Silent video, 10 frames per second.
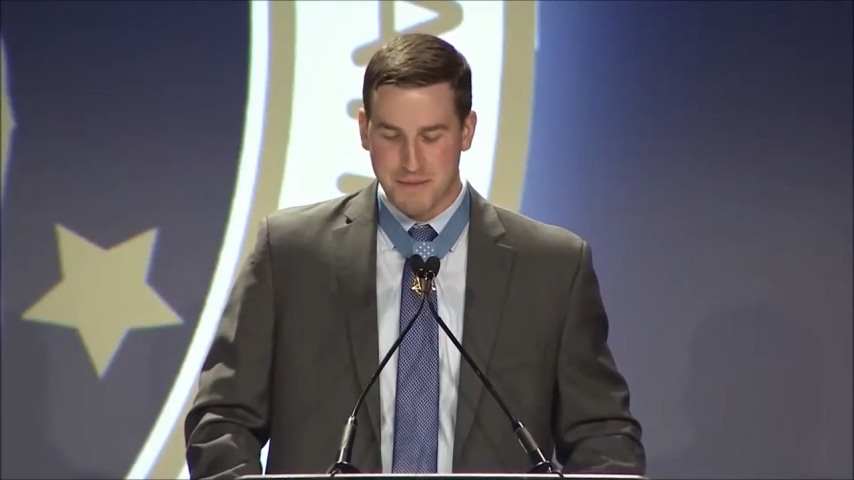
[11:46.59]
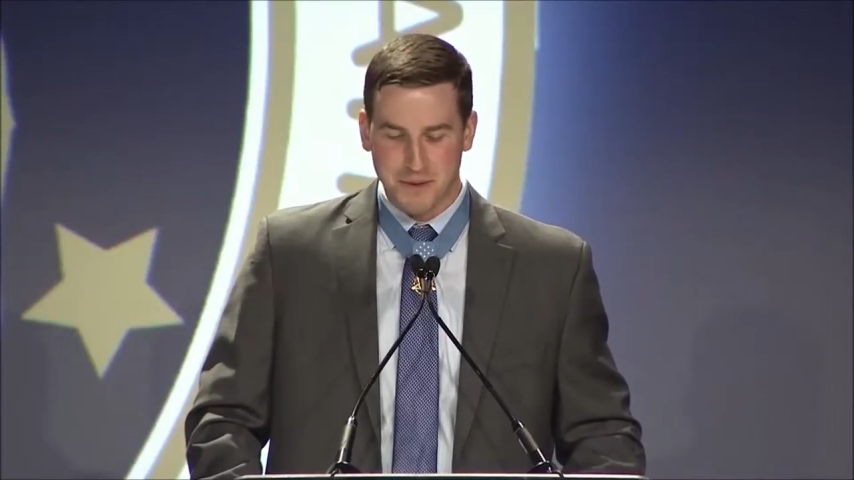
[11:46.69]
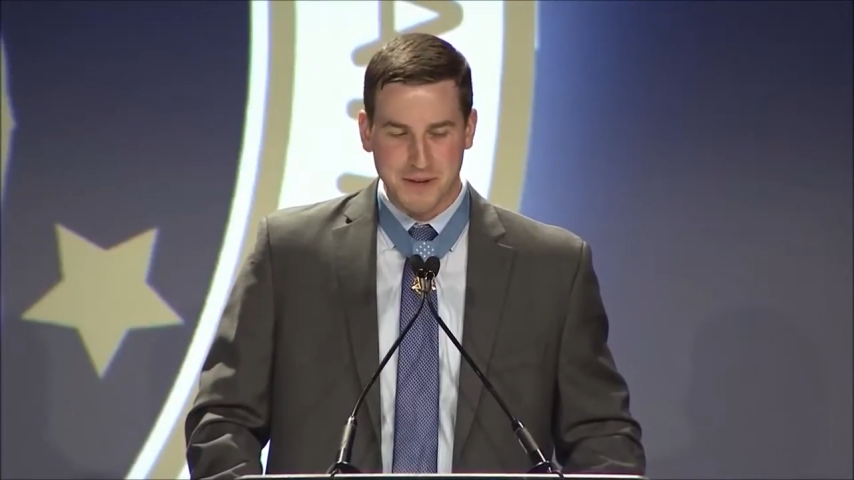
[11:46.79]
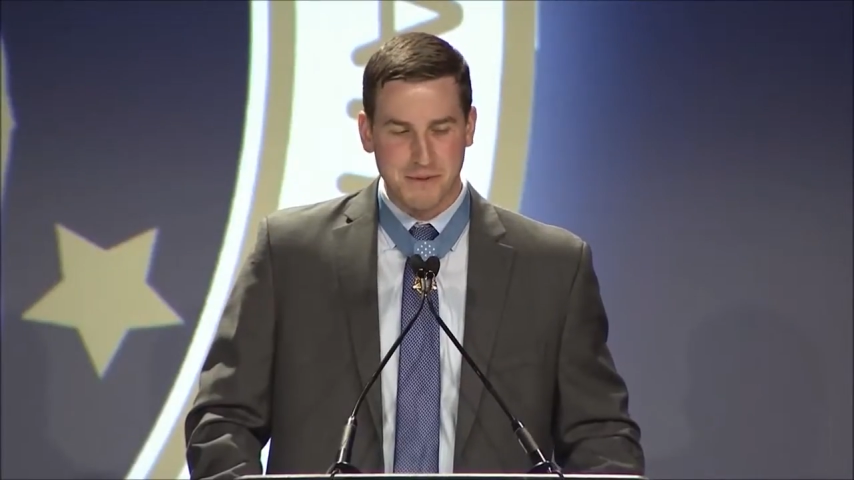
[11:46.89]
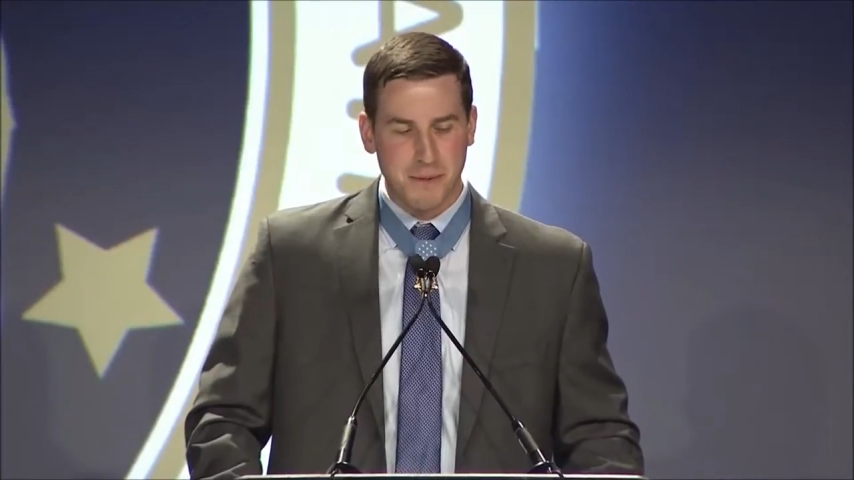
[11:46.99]

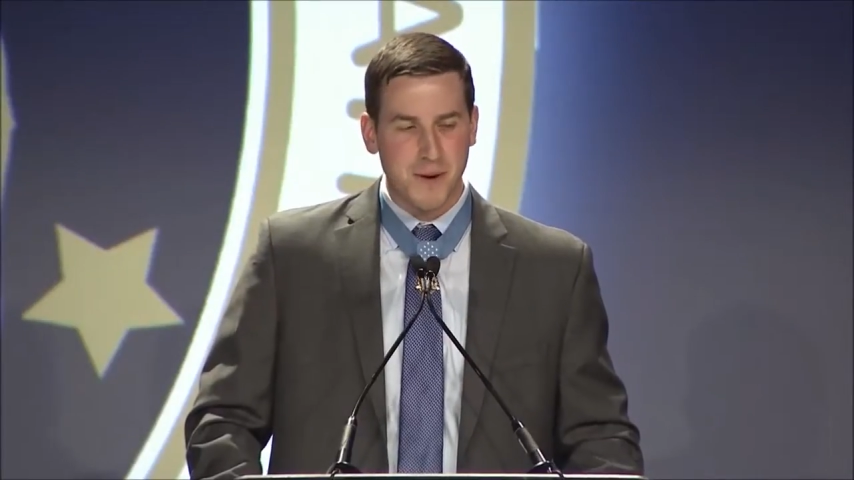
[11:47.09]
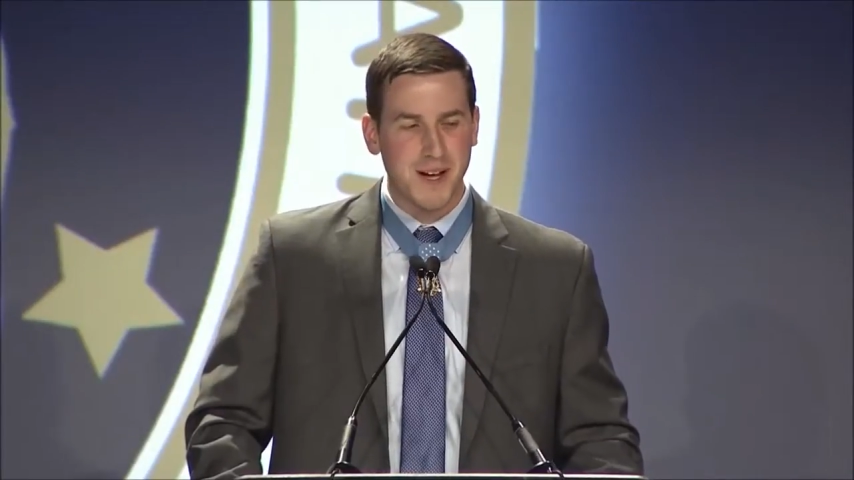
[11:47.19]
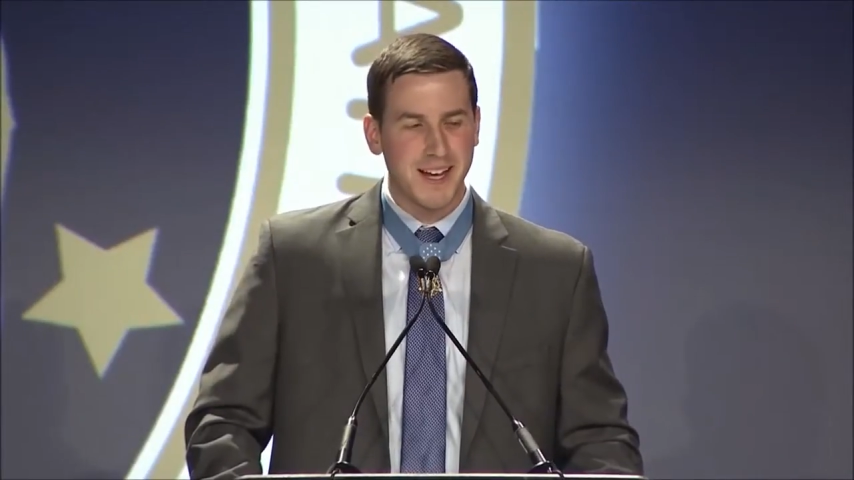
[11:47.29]
unbelievable.